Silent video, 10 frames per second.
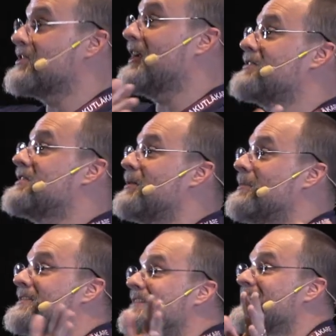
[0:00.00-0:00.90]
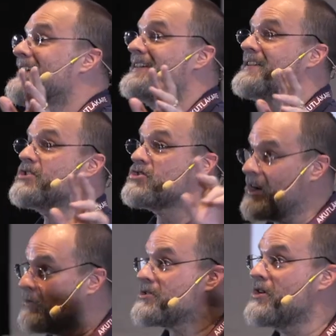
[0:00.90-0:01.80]
it out here a bit? So
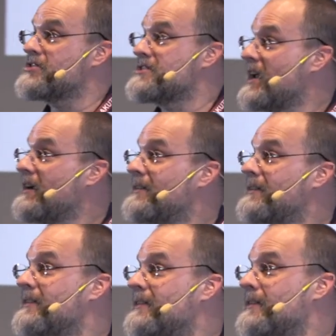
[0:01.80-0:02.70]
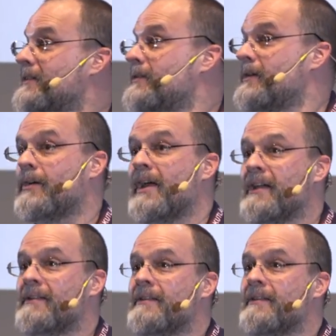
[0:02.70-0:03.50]
general surgeons, yeah. Okay,